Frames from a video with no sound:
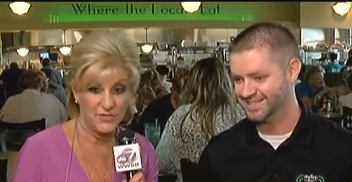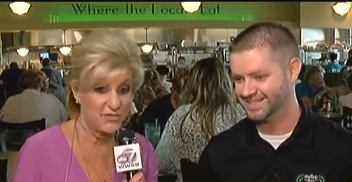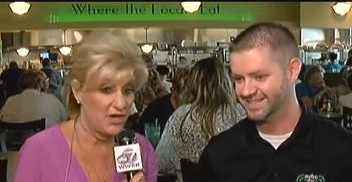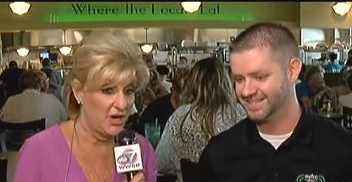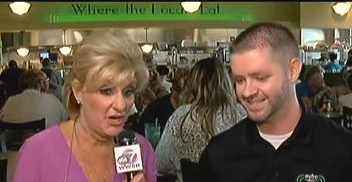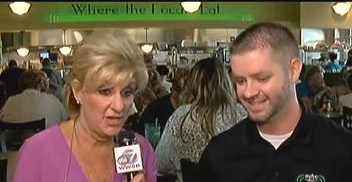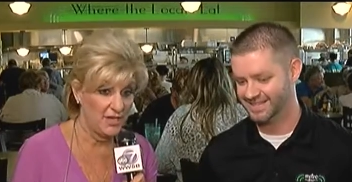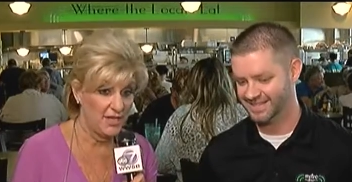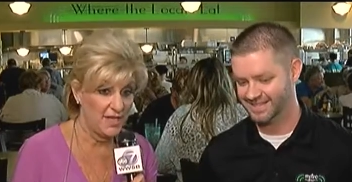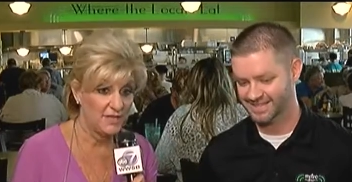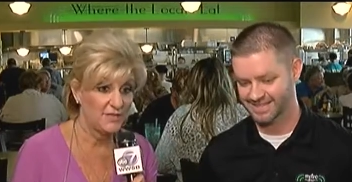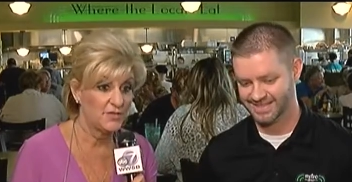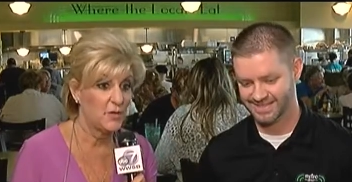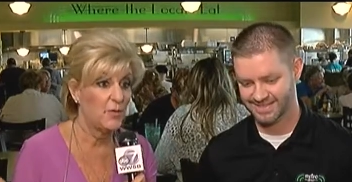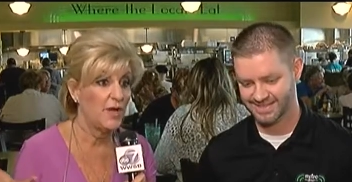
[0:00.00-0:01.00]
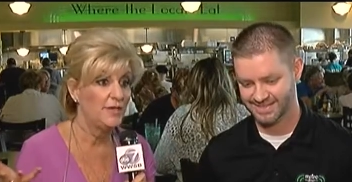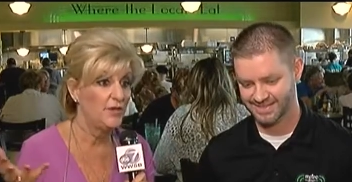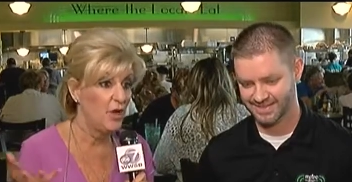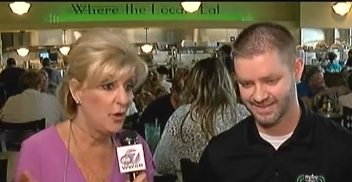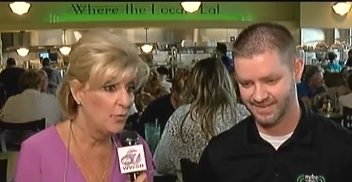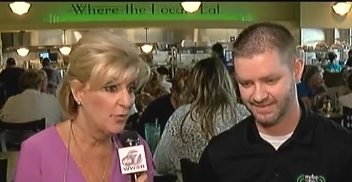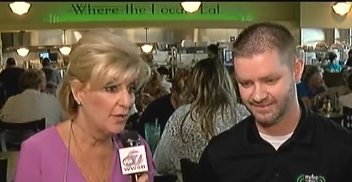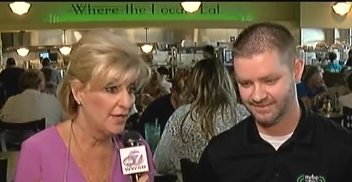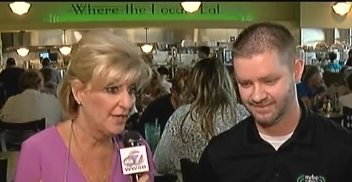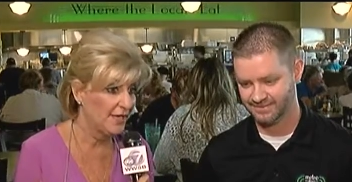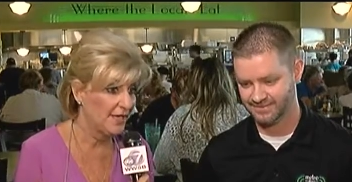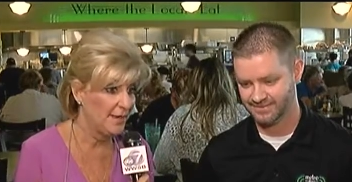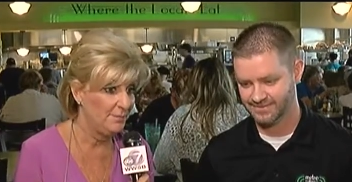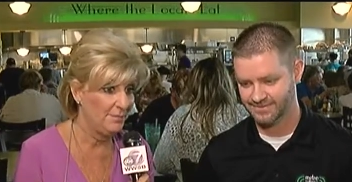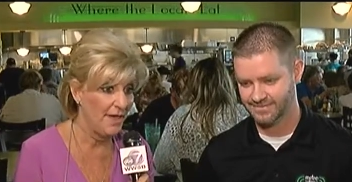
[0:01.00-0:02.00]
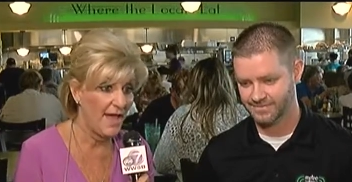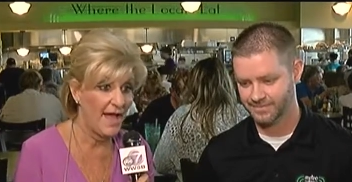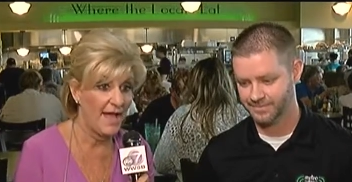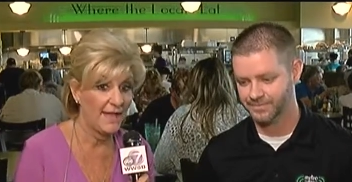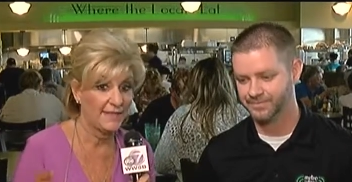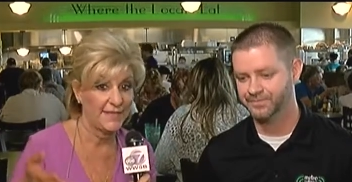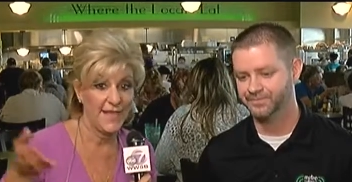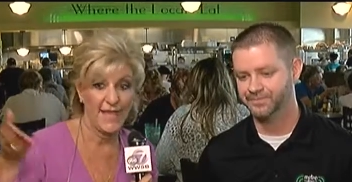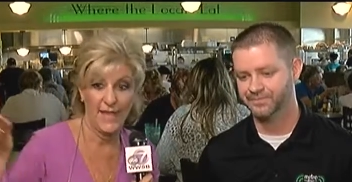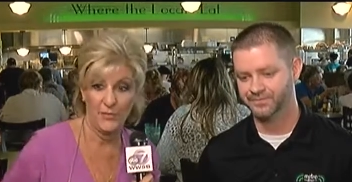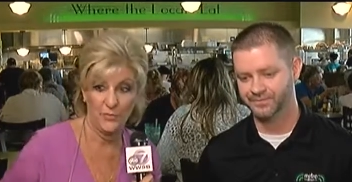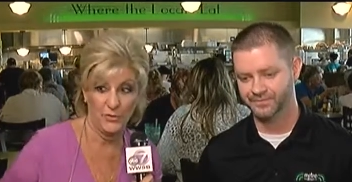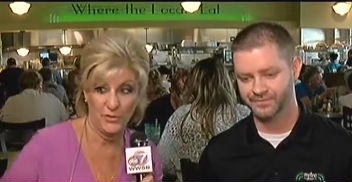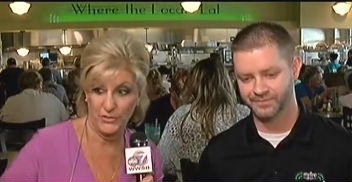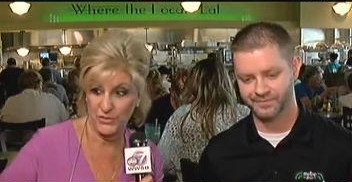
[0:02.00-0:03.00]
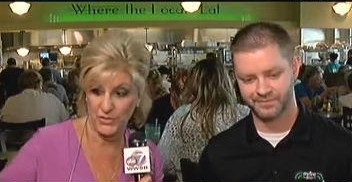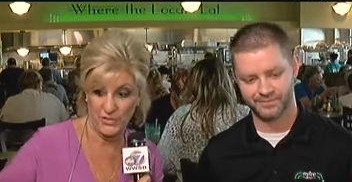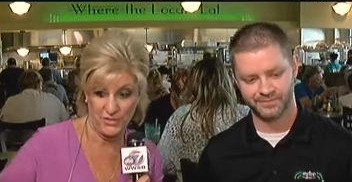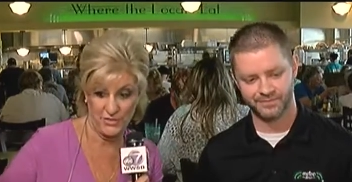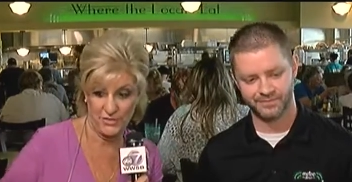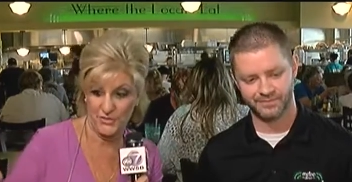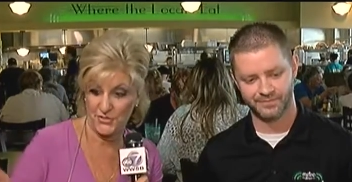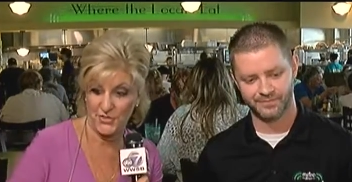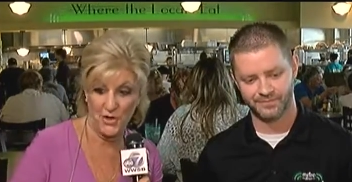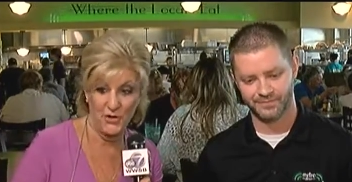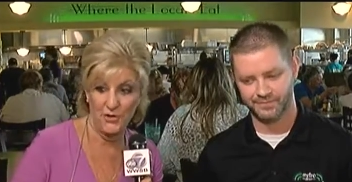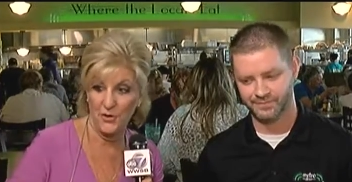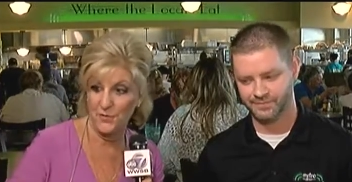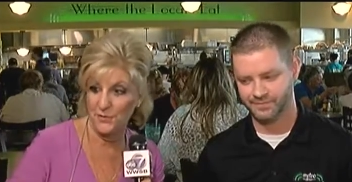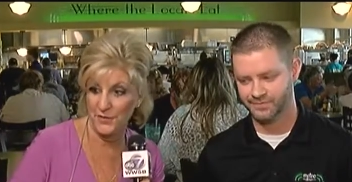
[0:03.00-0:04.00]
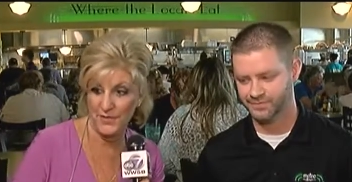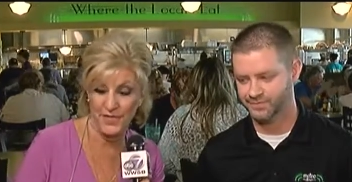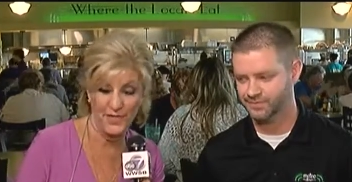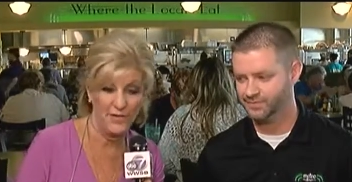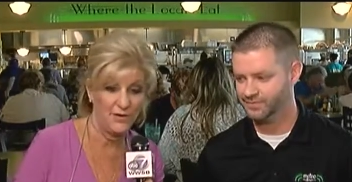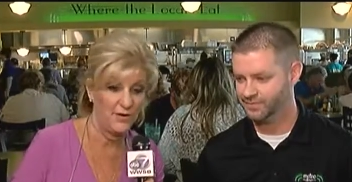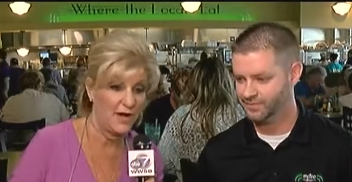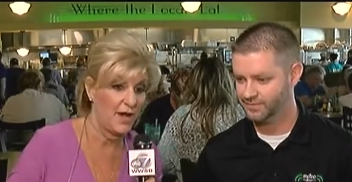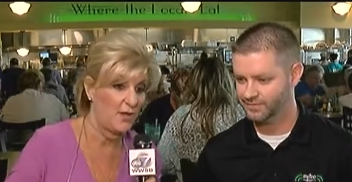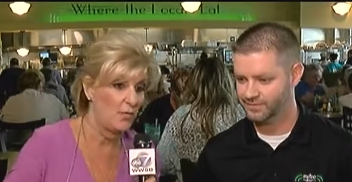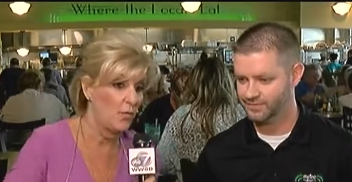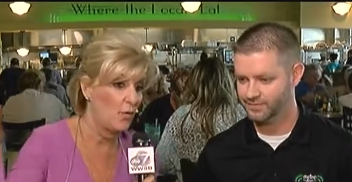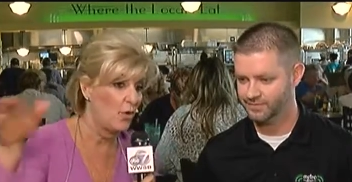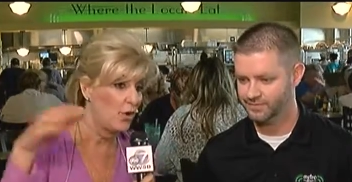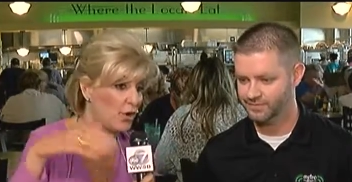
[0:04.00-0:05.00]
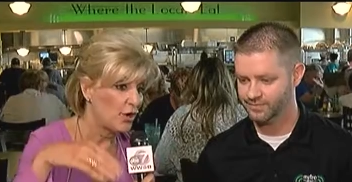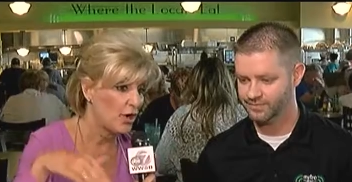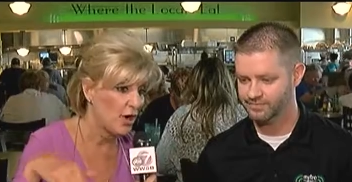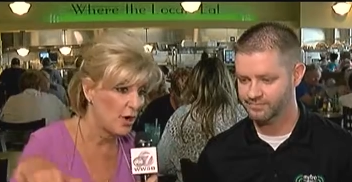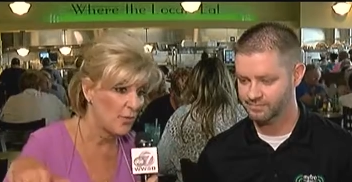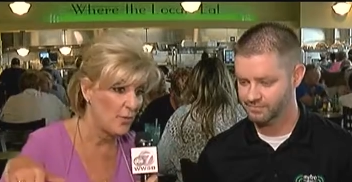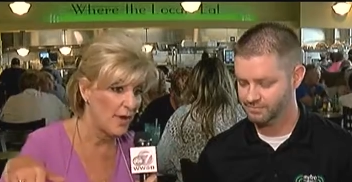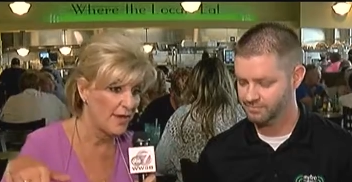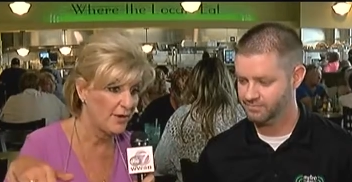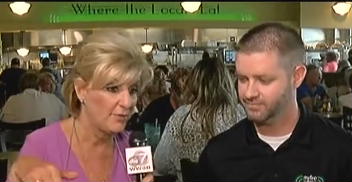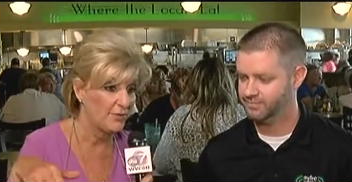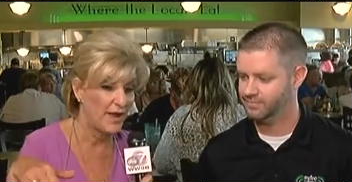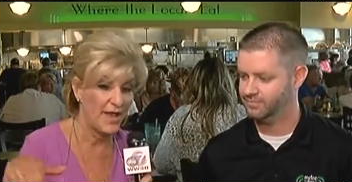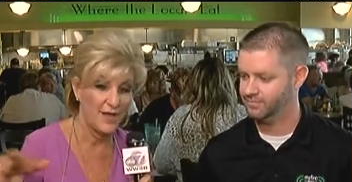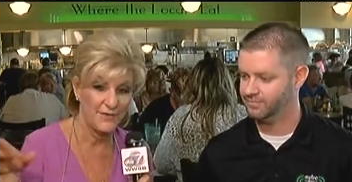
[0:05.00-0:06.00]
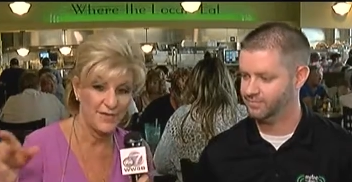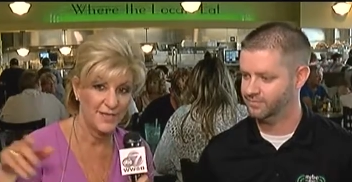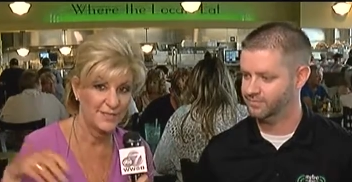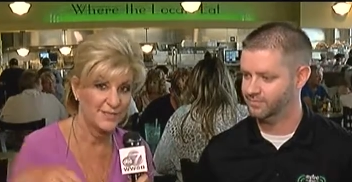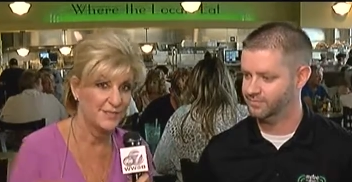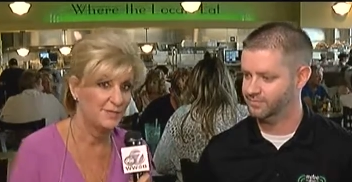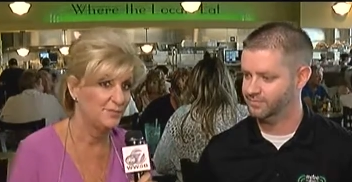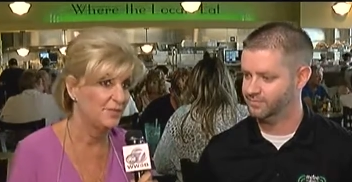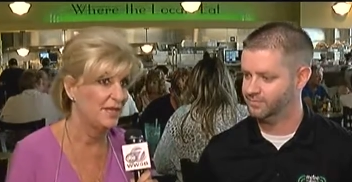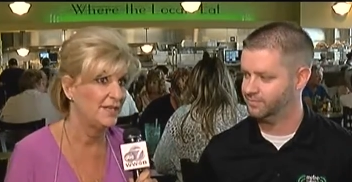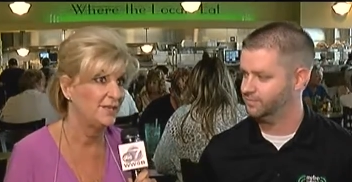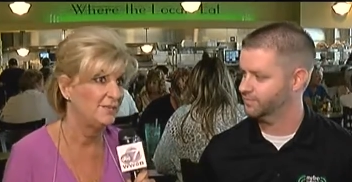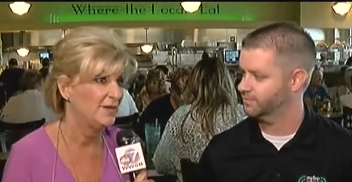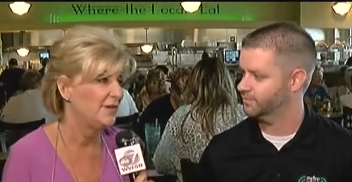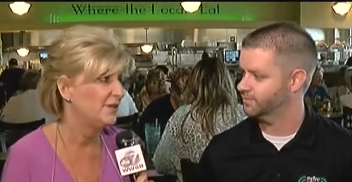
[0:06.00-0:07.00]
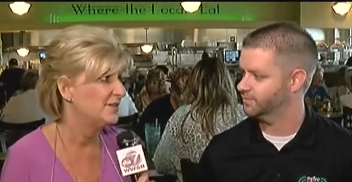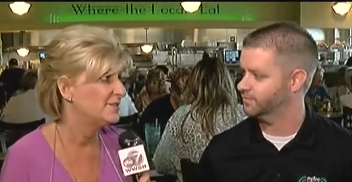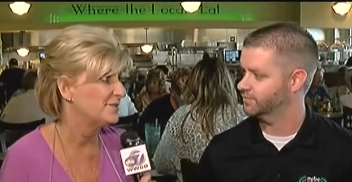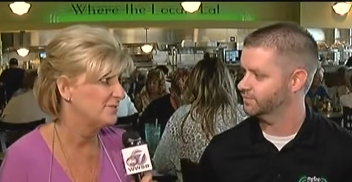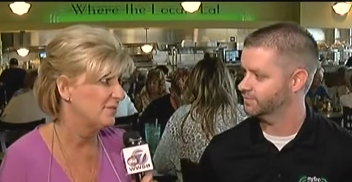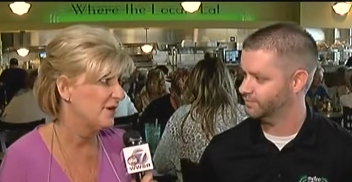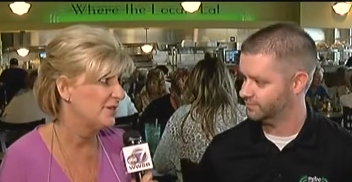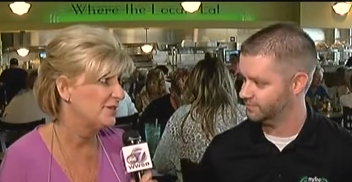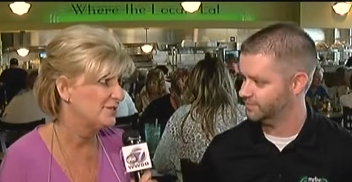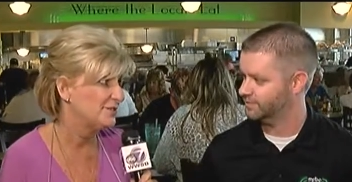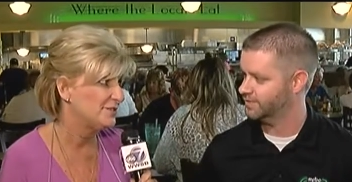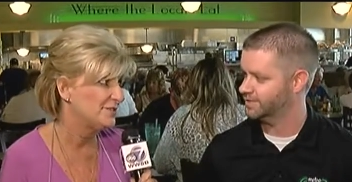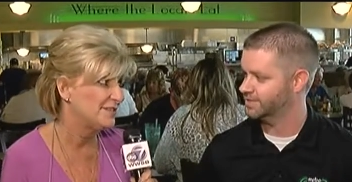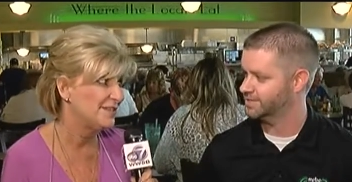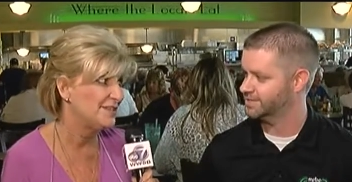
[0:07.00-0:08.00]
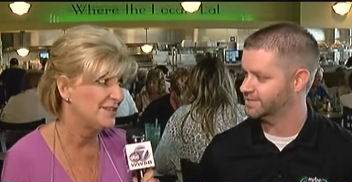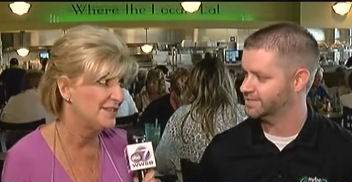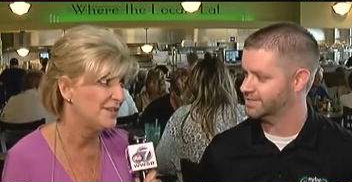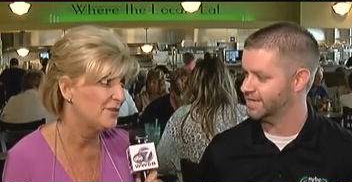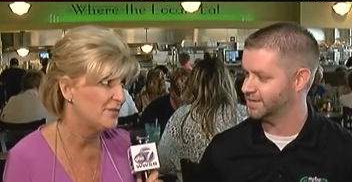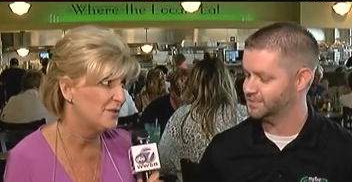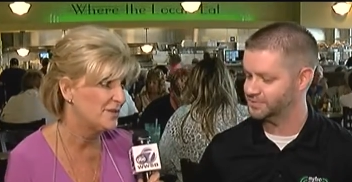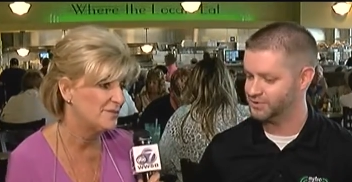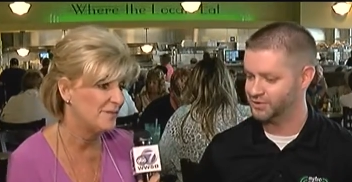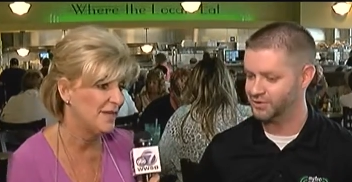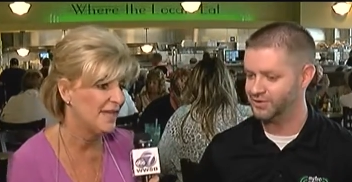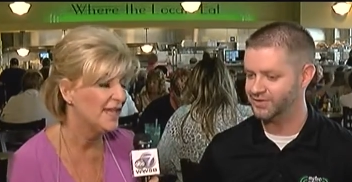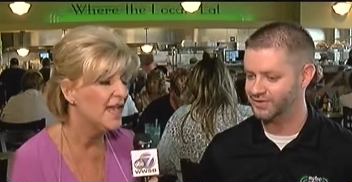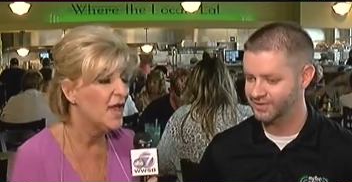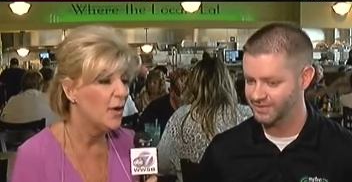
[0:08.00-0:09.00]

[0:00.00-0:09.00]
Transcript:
Speaker 1: start. So I know we're going to come back and we'll just start over here and work our way around next to the Bloody Mary. So, Mark, you sit here with me.